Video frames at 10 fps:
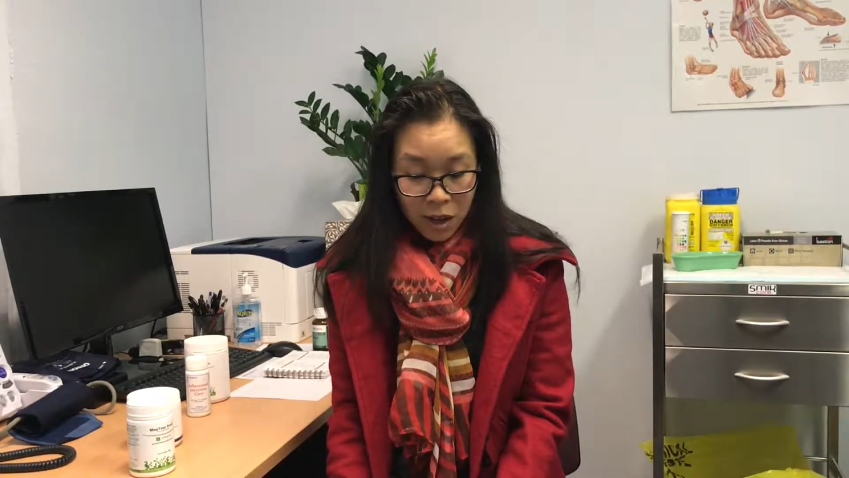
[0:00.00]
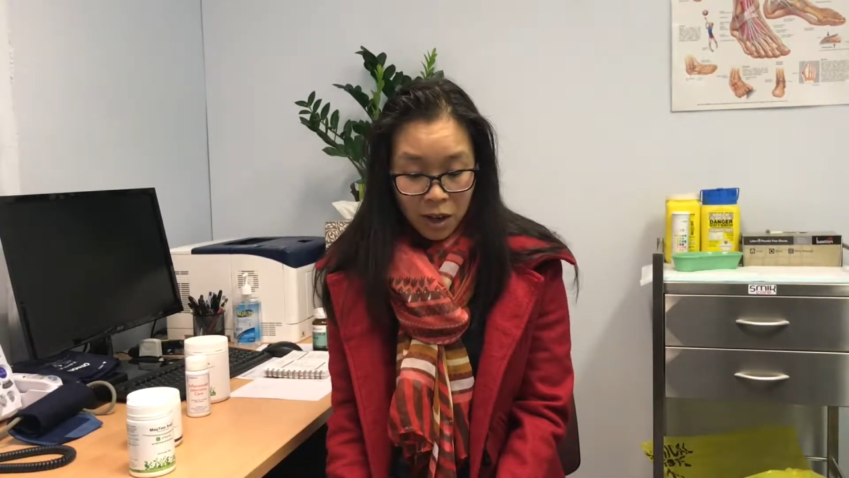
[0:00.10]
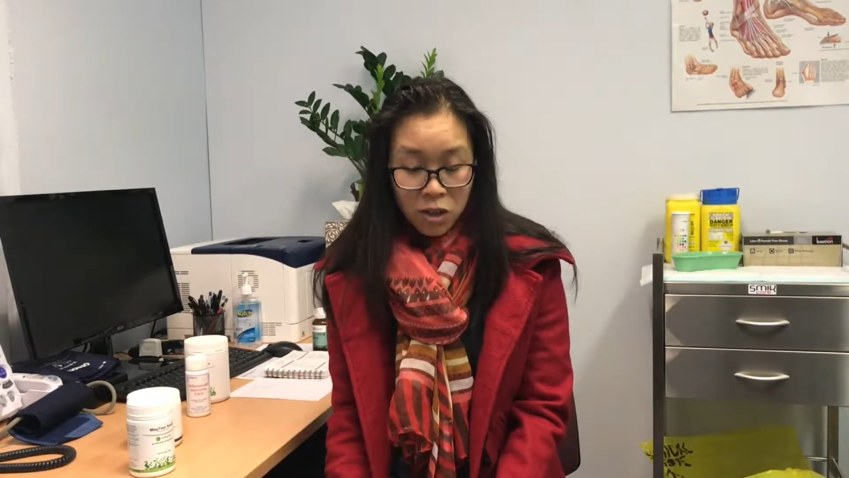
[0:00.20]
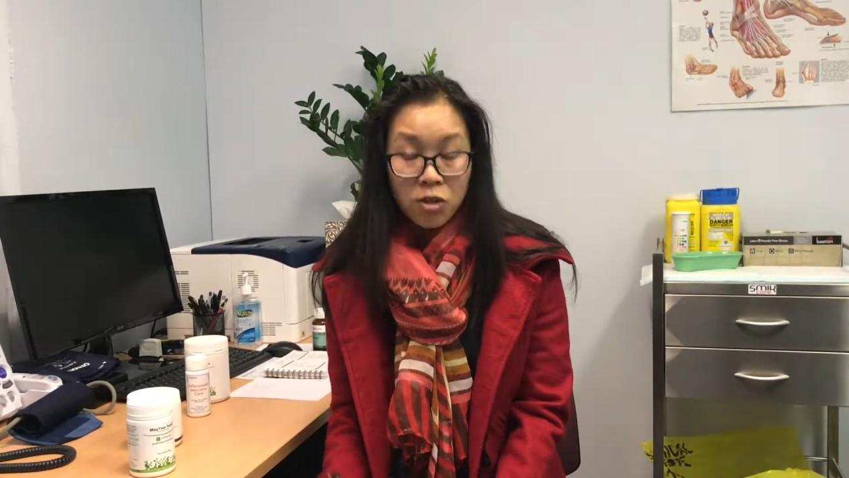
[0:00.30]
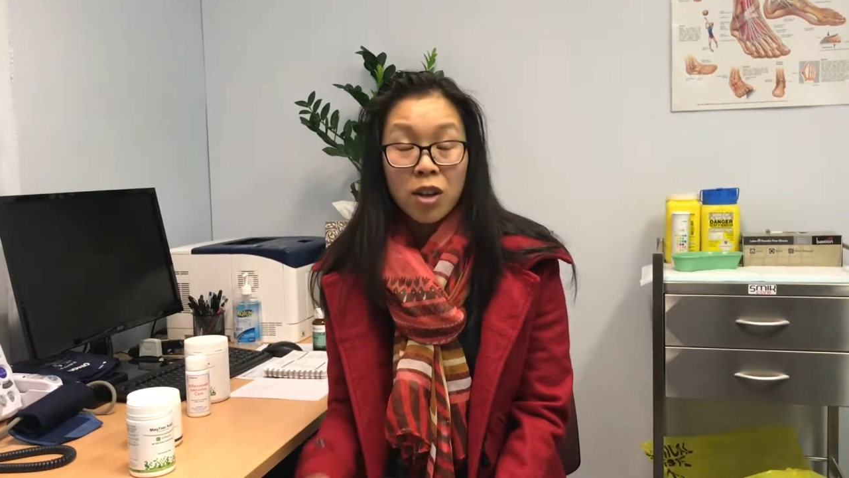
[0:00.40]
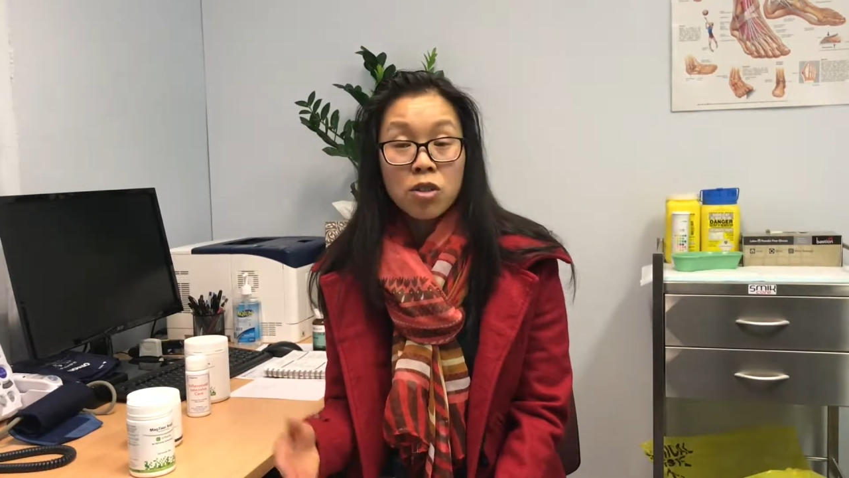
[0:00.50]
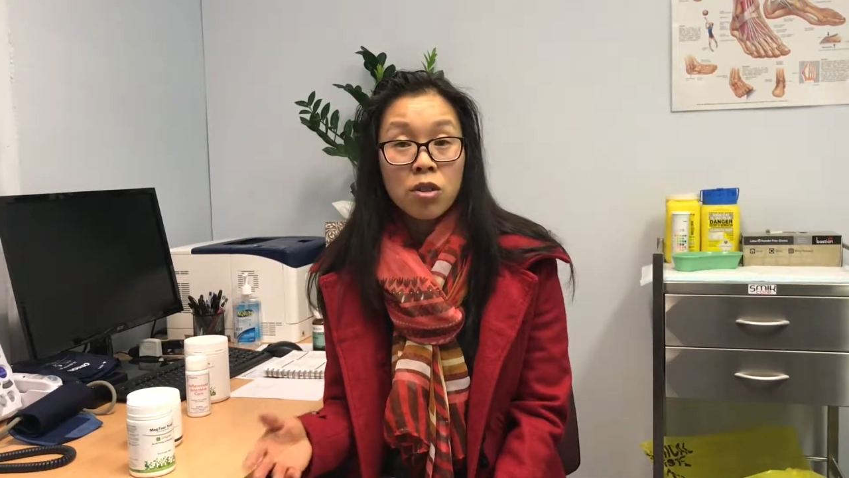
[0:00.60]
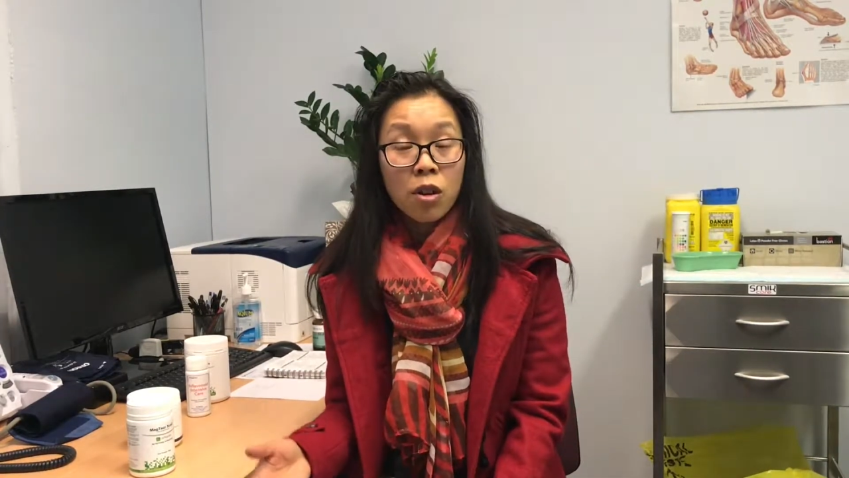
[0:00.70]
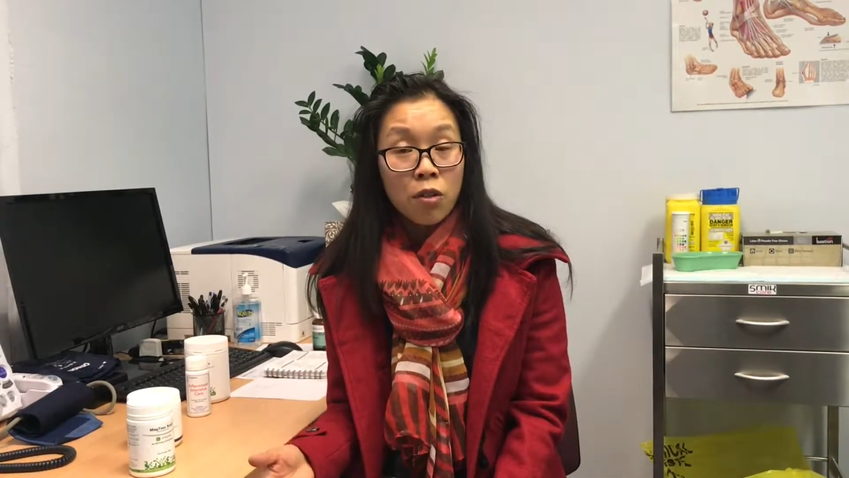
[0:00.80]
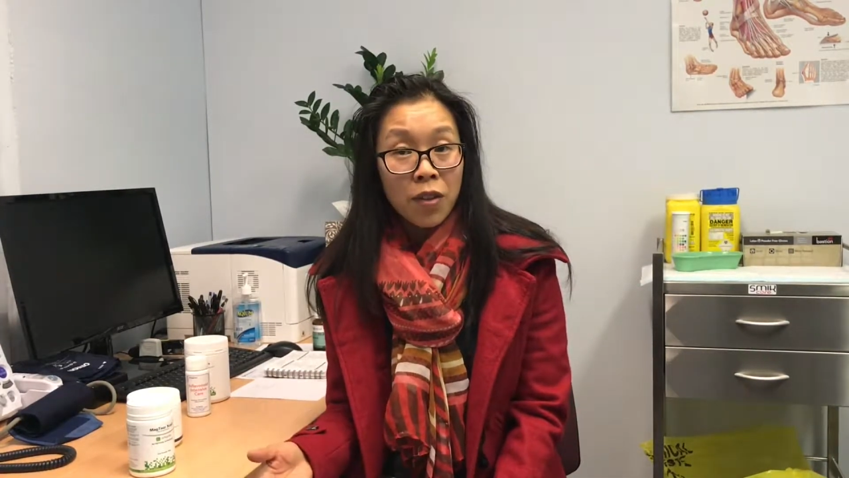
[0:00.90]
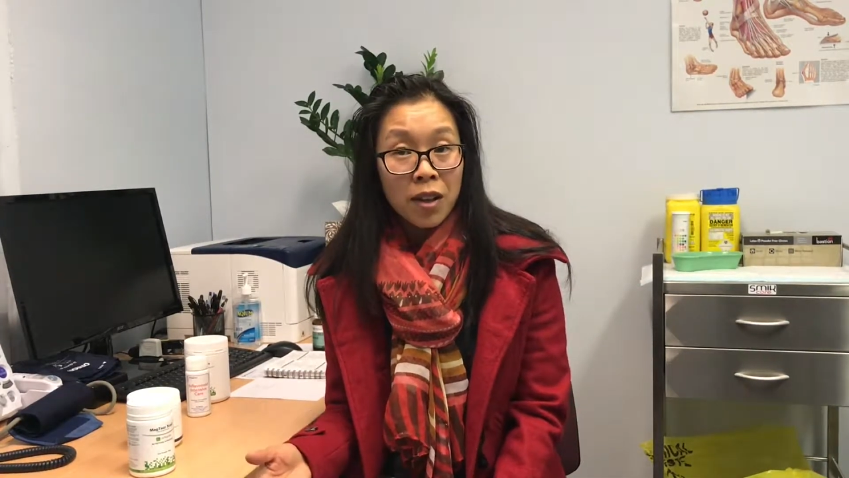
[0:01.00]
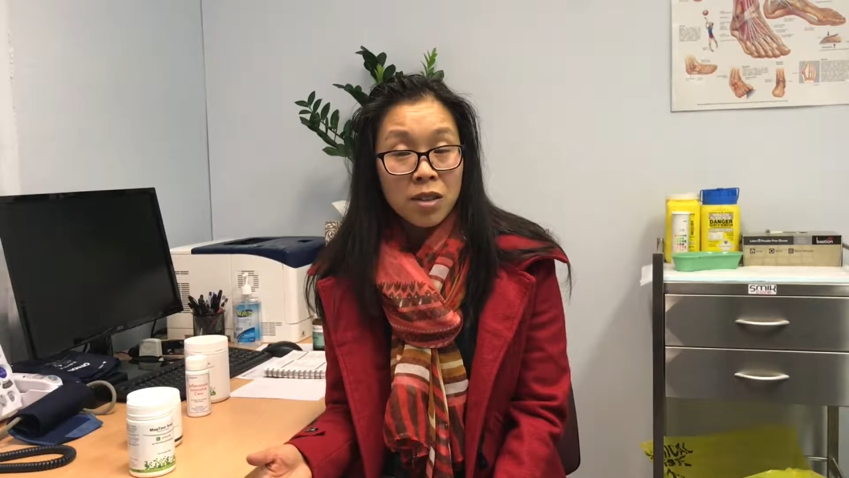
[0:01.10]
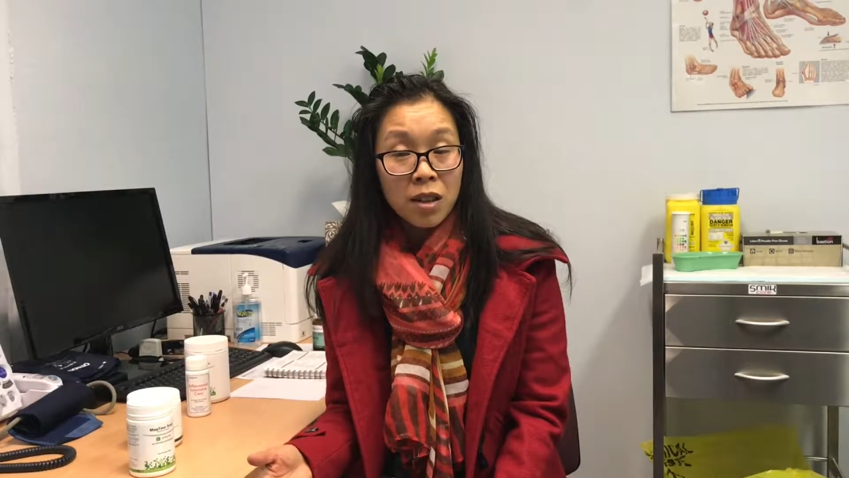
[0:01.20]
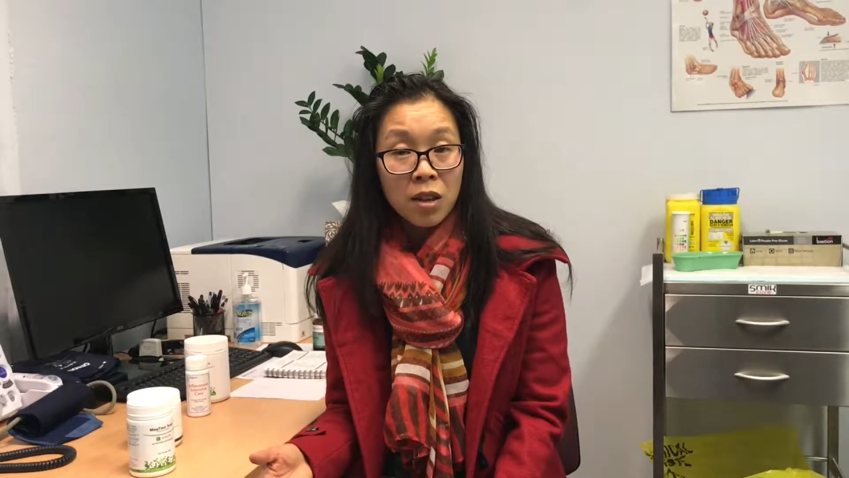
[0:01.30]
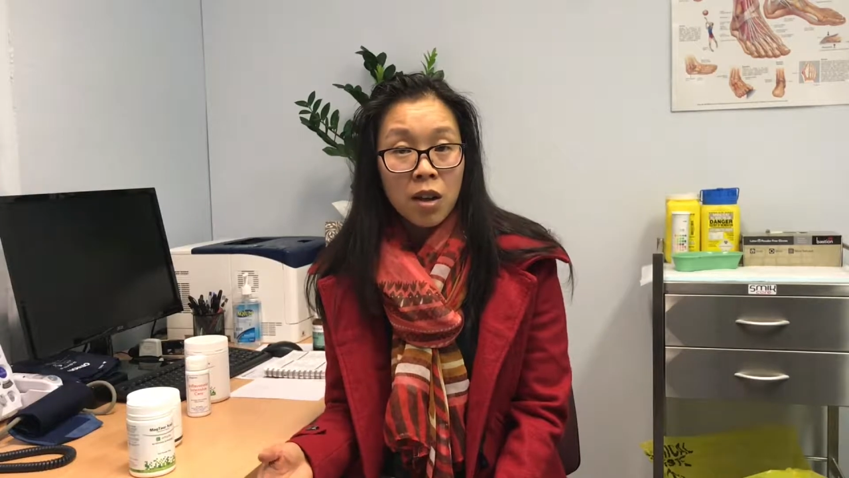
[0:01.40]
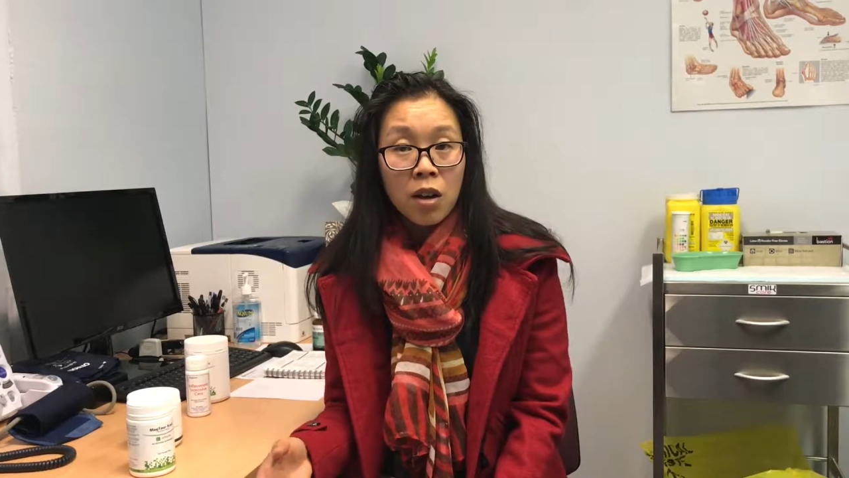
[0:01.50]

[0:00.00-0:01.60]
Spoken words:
a structural cofactor